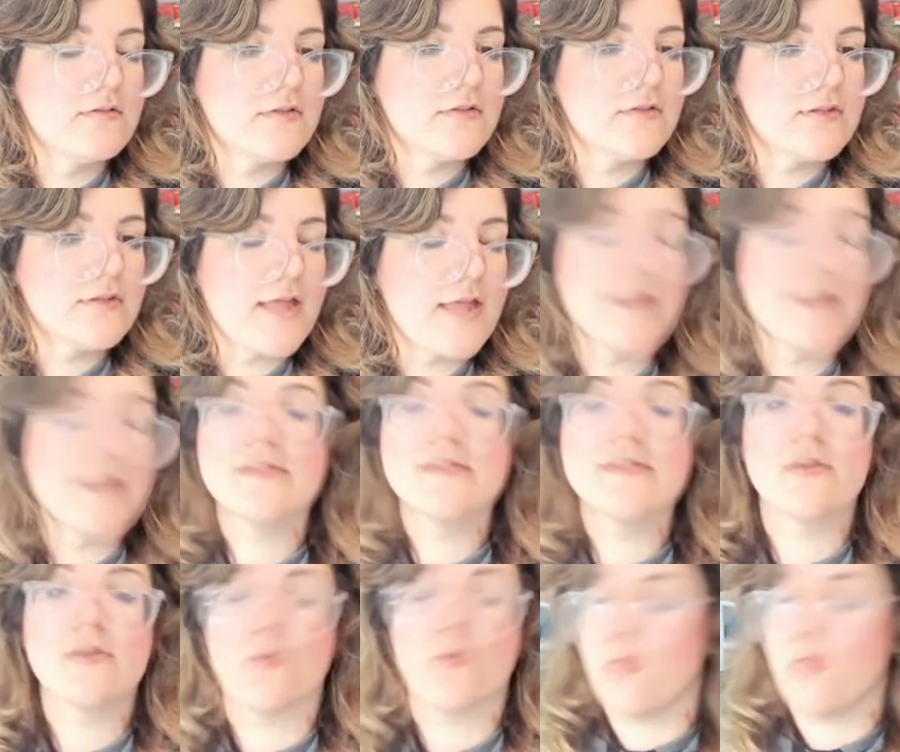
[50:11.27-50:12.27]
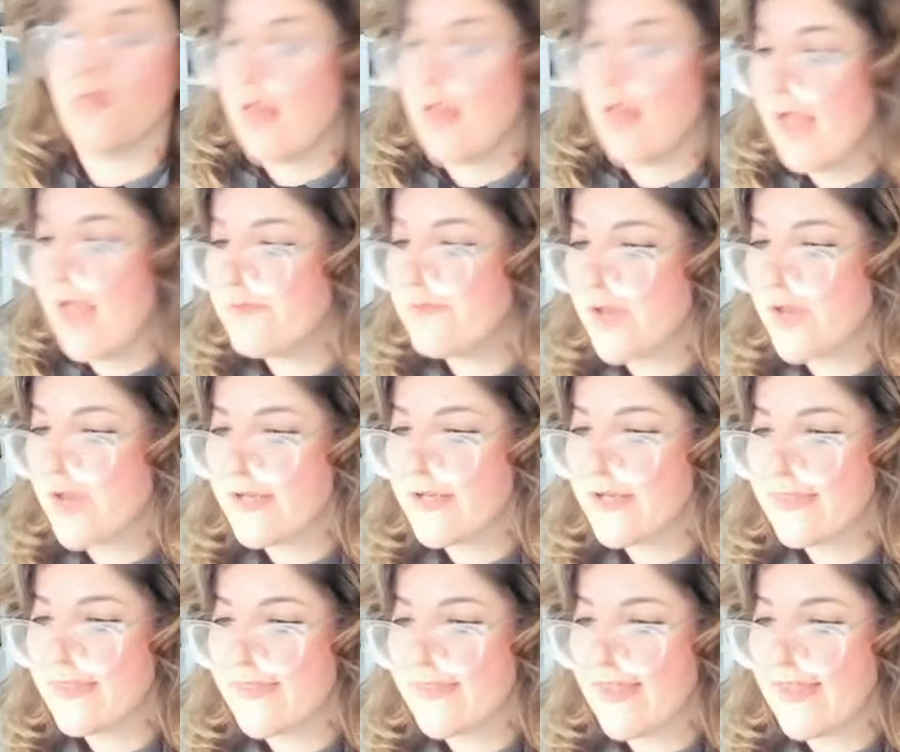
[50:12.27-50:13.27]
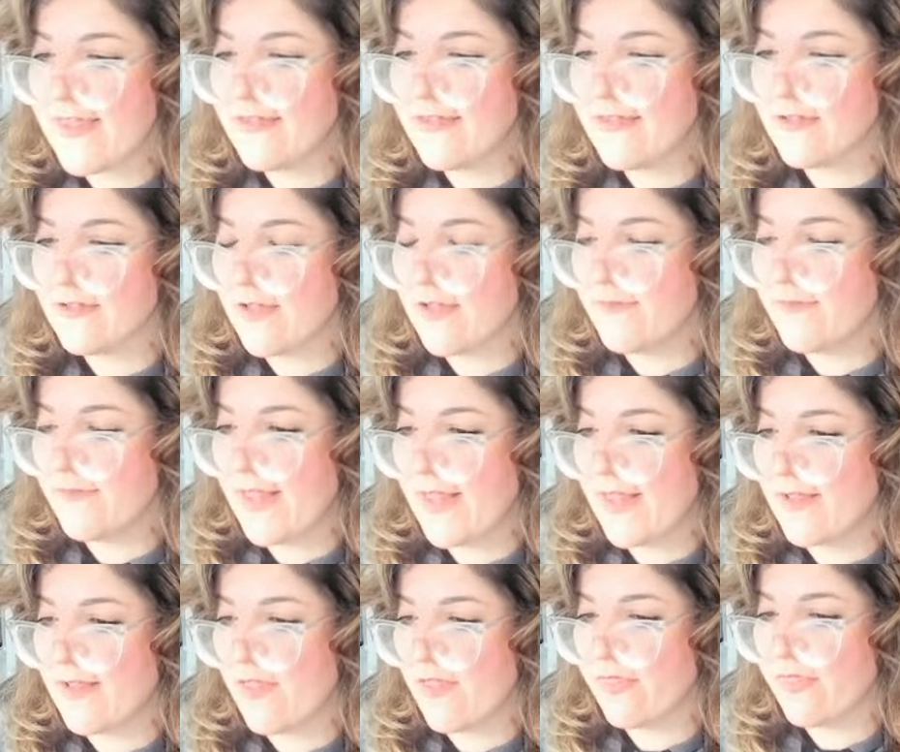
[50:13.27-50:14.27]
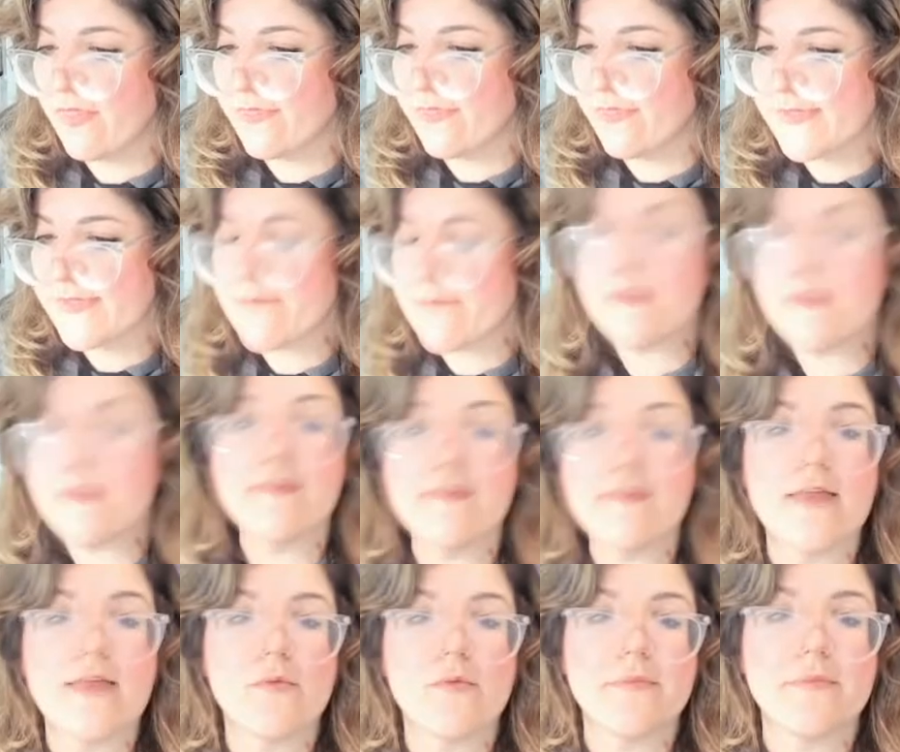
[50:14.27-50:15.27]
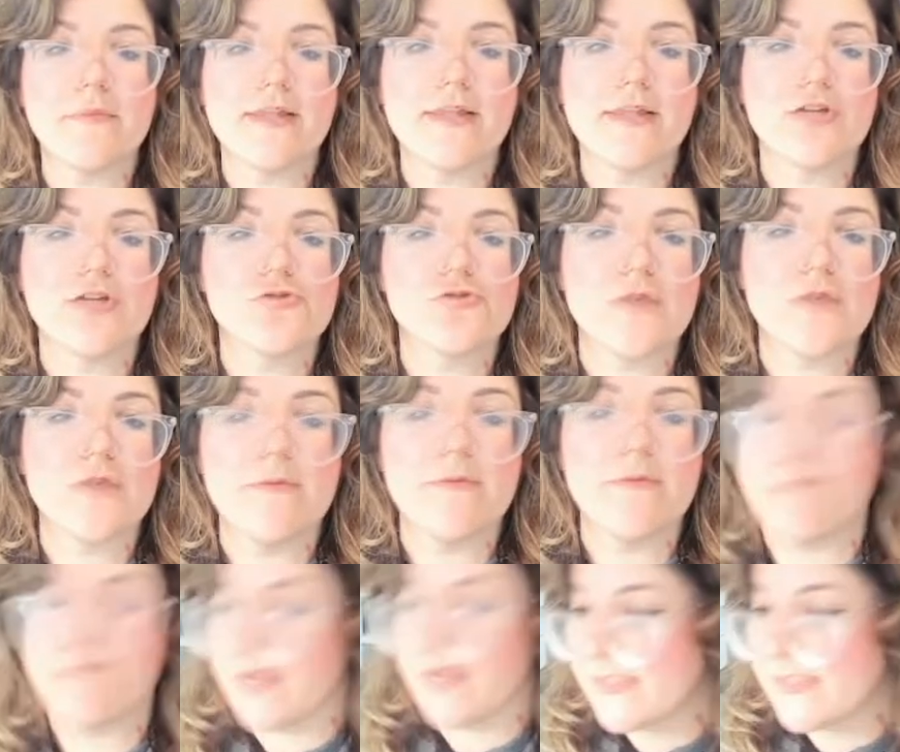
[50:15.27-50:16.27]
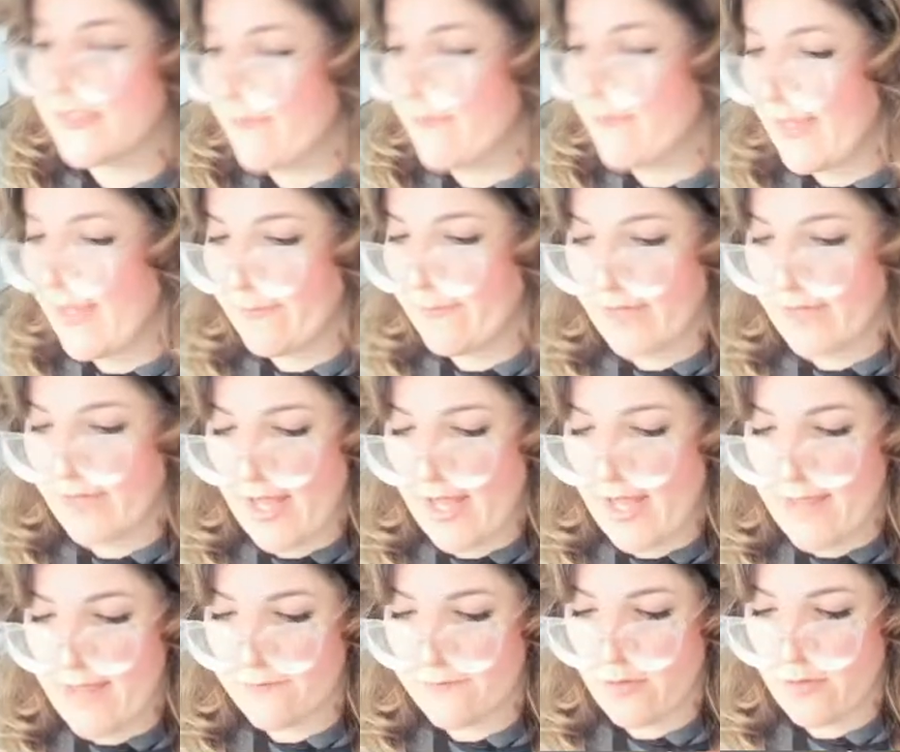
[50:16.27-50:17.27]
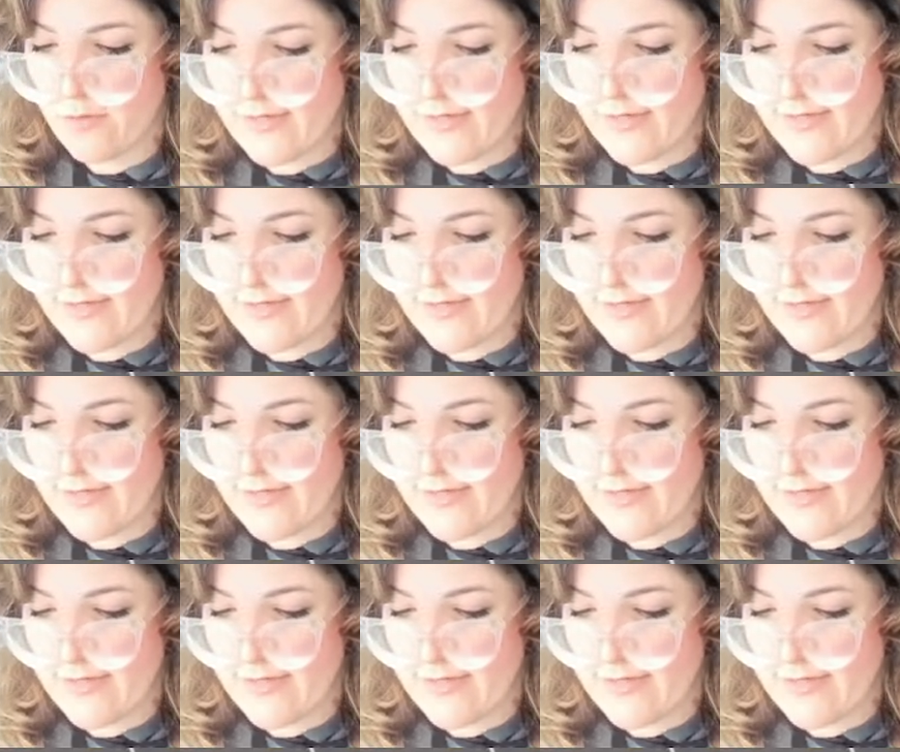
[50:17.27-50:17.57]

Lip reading: That is cool. I'm trying to think of, like, something that would be, like, a dream of mine to make, but I have no idea.